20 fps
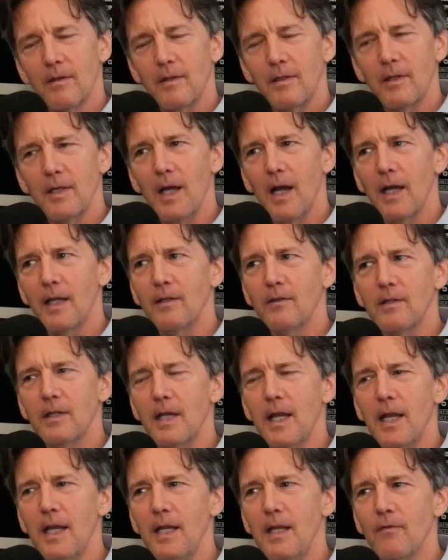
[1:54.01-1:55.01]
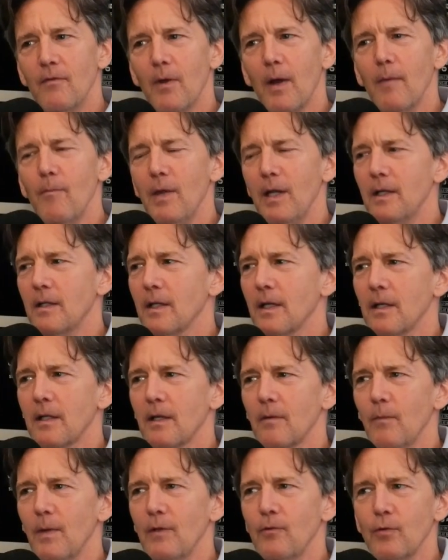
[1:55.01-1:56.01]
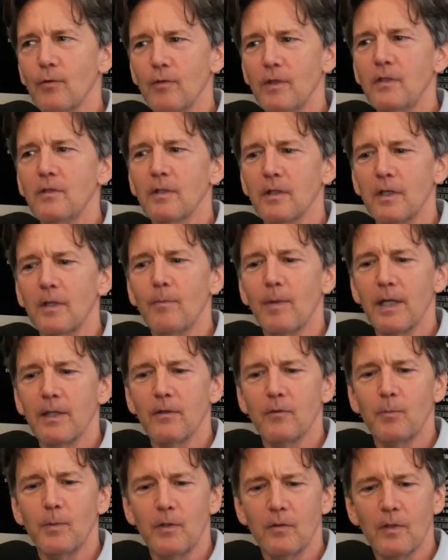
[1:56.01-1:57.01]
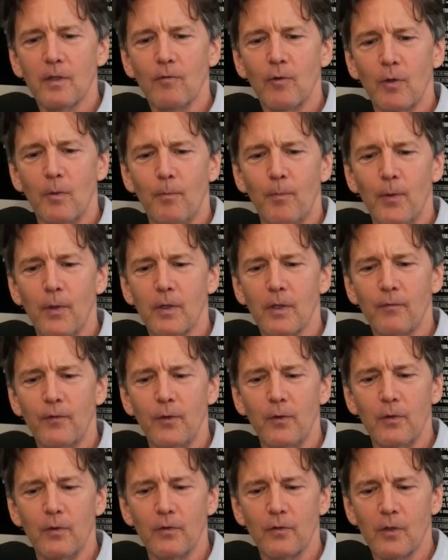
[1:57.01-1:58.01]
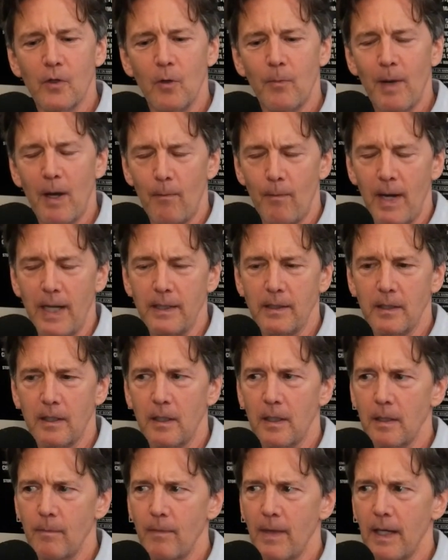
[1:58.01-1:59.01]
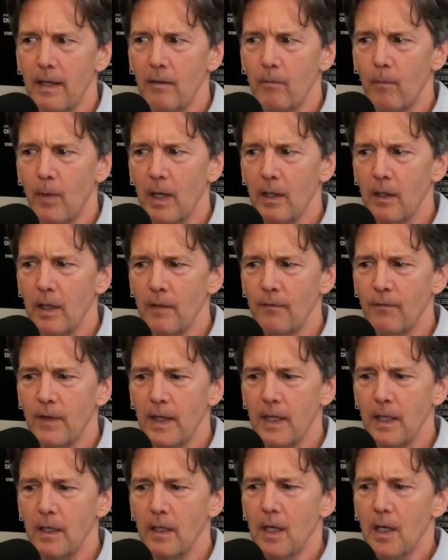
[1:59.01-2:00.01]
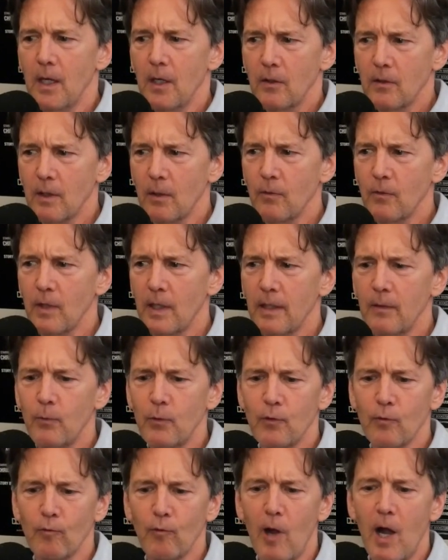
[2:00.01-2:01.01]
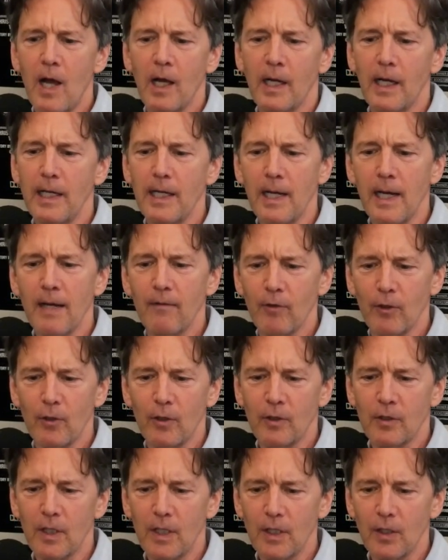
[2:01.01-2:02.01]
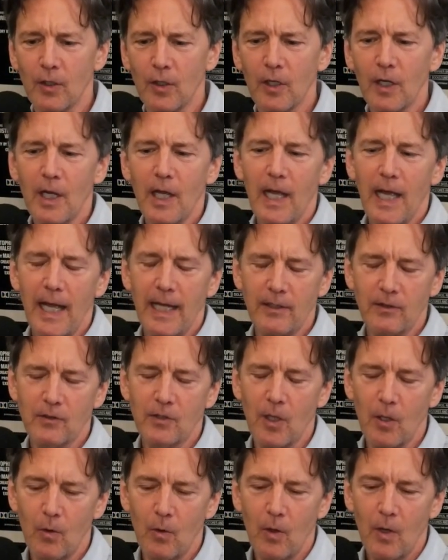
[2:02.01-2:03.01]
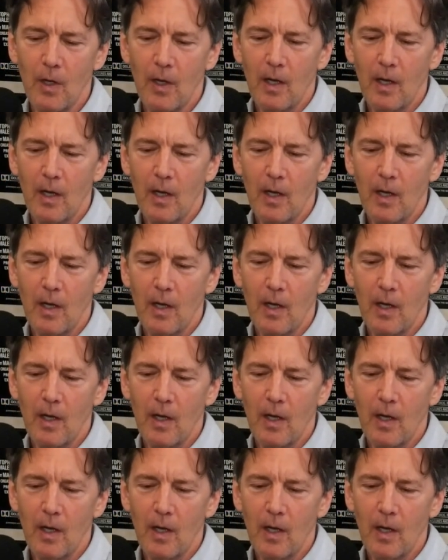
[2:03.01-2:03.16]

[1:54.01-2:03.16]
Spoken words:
Yeah, I hadn't seen any of them. I made a documentary recently about this because I wrote a book a few years ago about my time then, my life then, and because I was like, it was a rock I never looked under. And so